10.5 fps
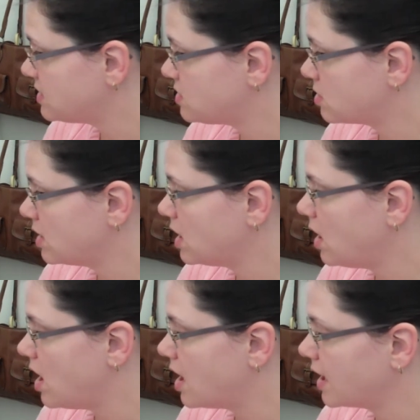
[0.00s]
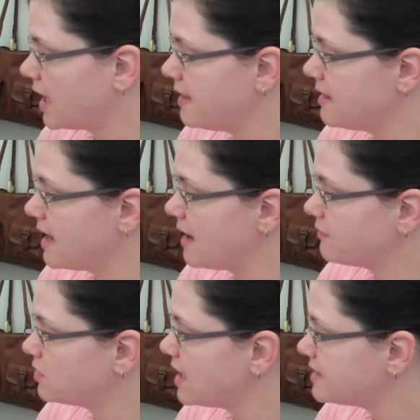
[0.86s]
3 o'clock. And then
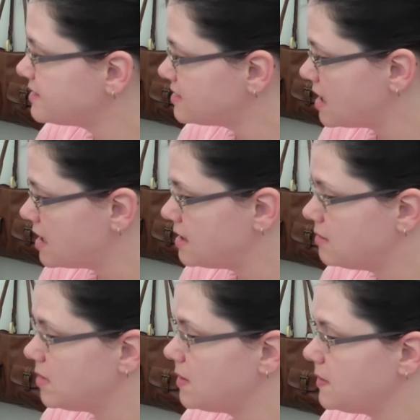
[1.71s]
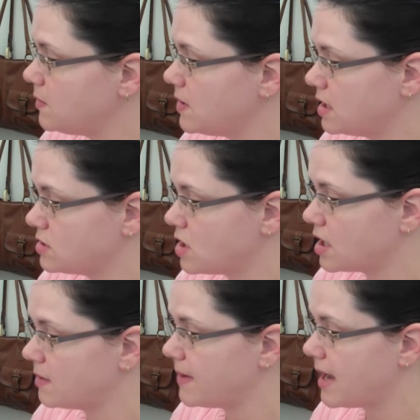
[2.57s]
after that's done, then maybe we can
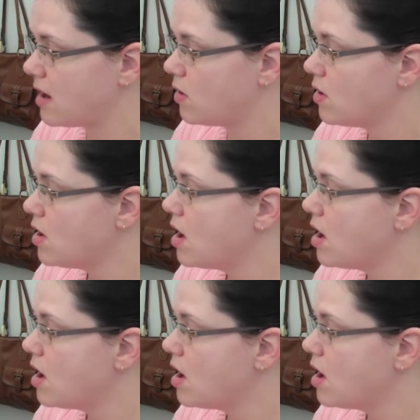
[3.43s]
talk about